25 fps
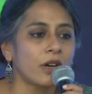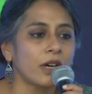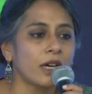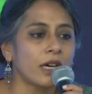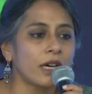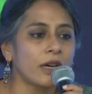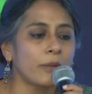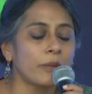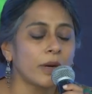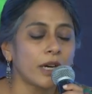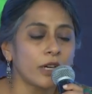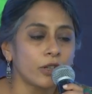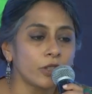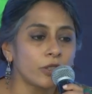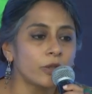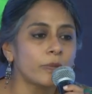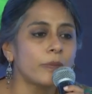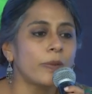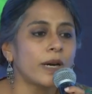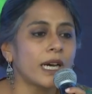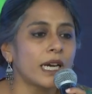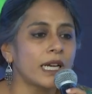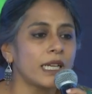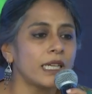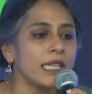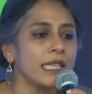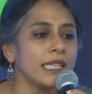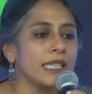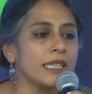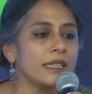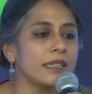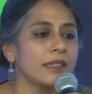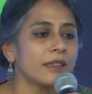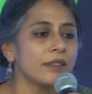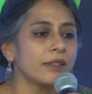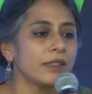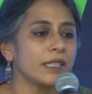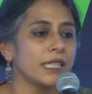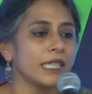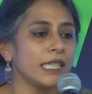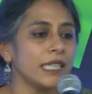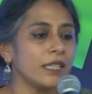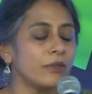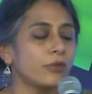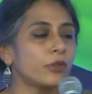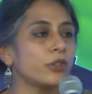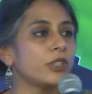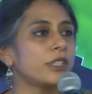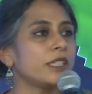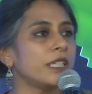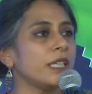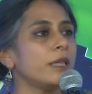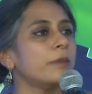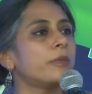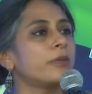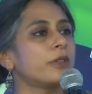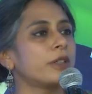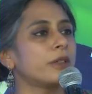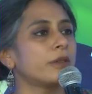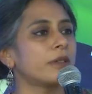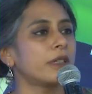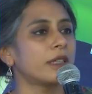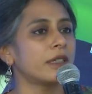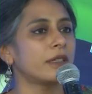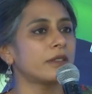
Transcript: about Bali, he would keep uh,